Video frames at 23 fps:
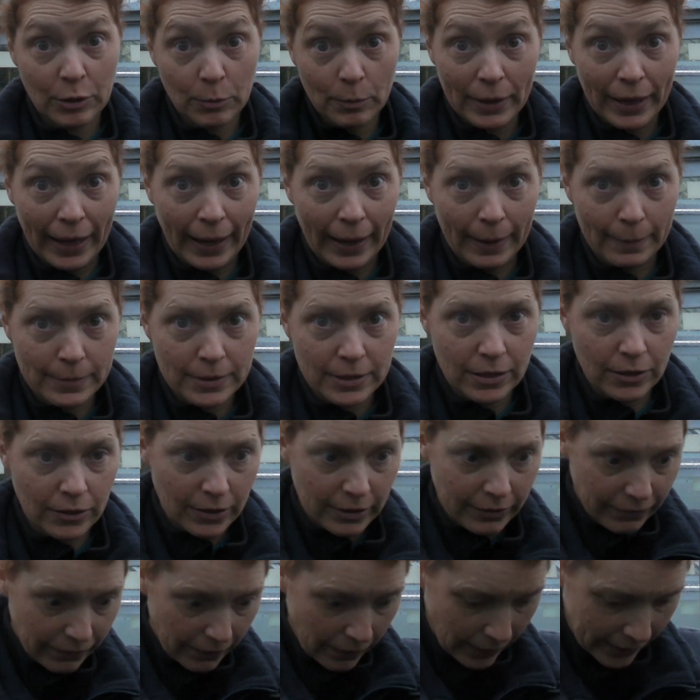They'll be
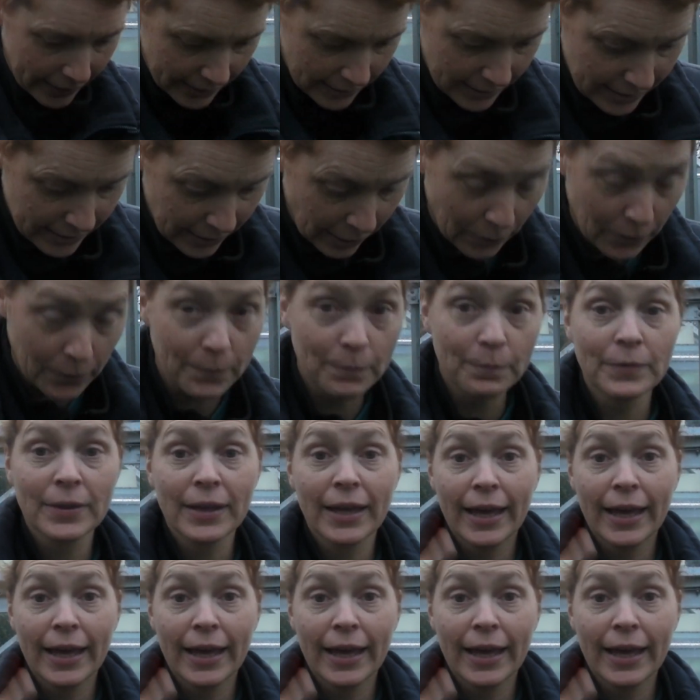absolutely fine. So